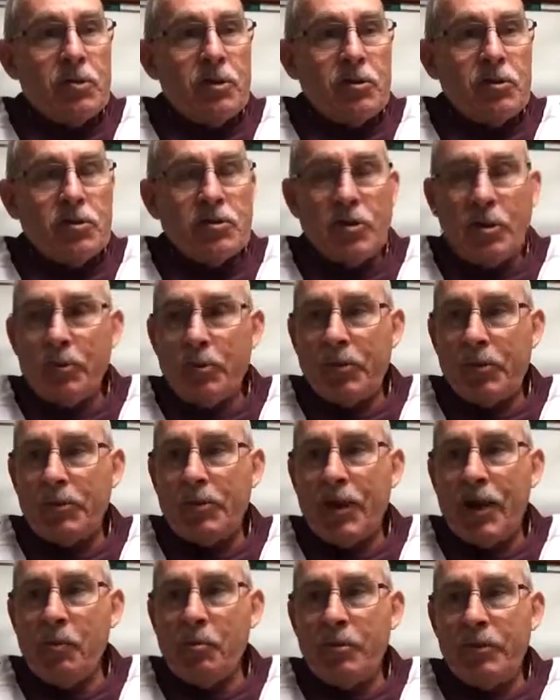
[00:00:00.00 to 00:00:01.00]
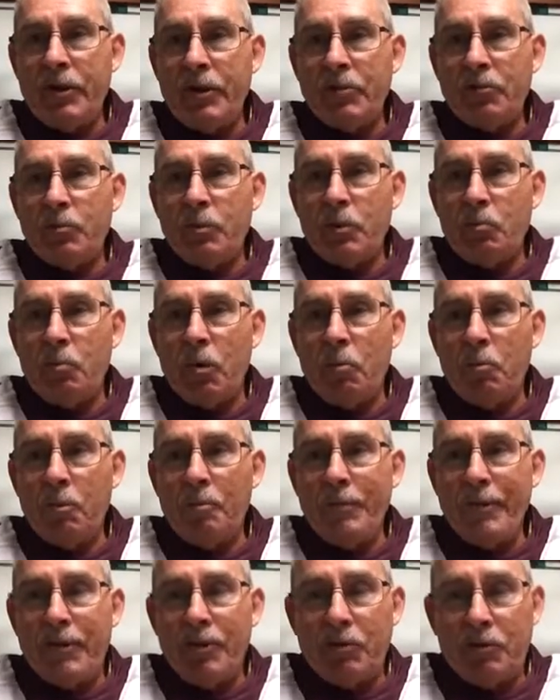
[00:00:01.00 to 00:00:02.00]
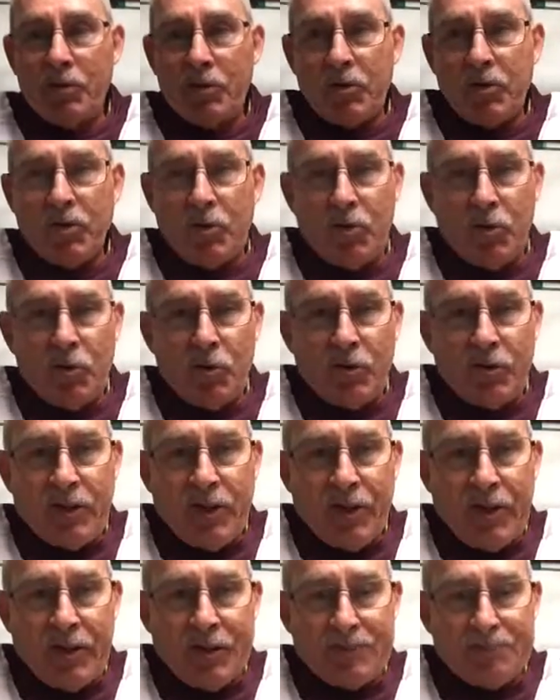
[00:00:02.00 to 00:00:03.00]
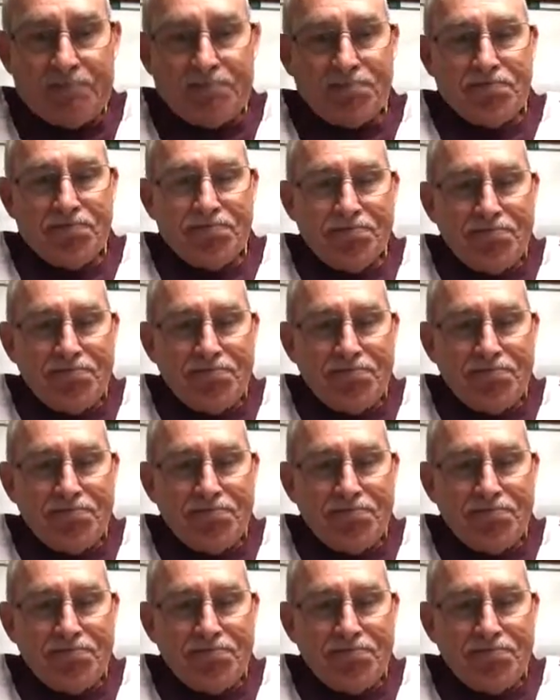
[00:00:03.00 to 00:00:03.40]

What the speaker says: sit at the top of the table next week? What will be your excuse then?